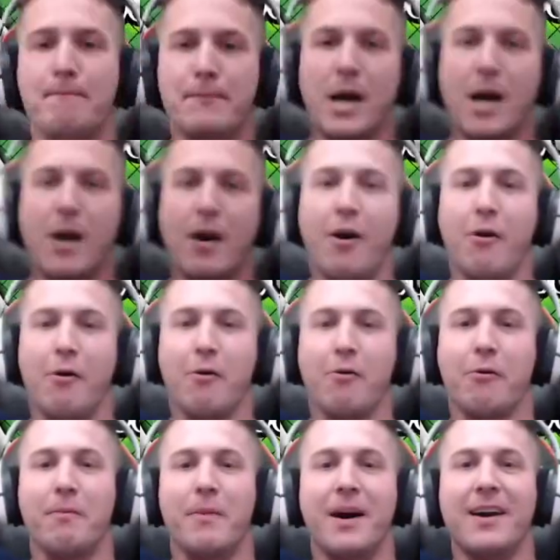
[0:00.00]

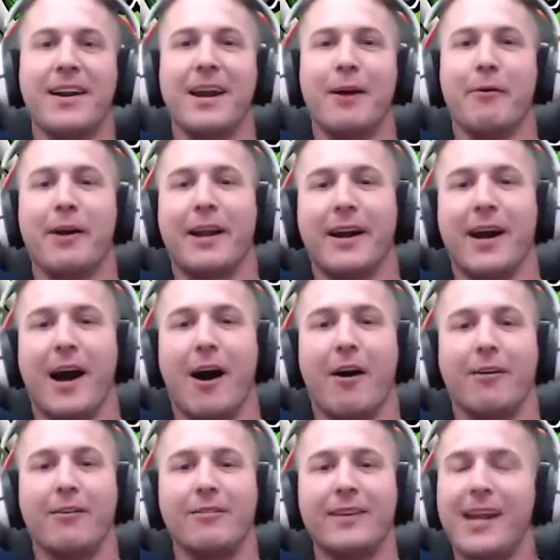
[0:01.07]
Oh, here we
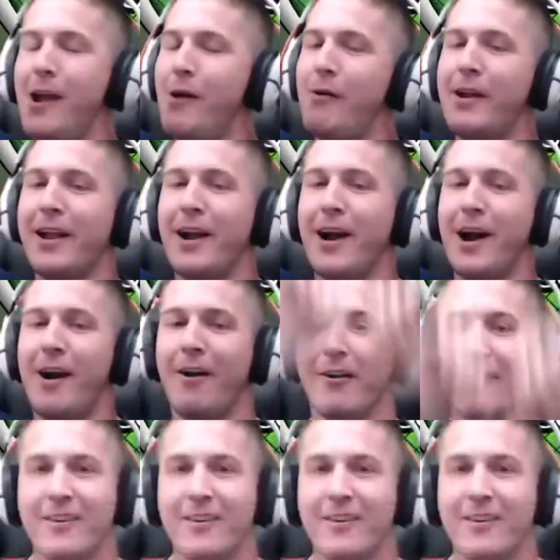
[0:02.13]
go. Here we go.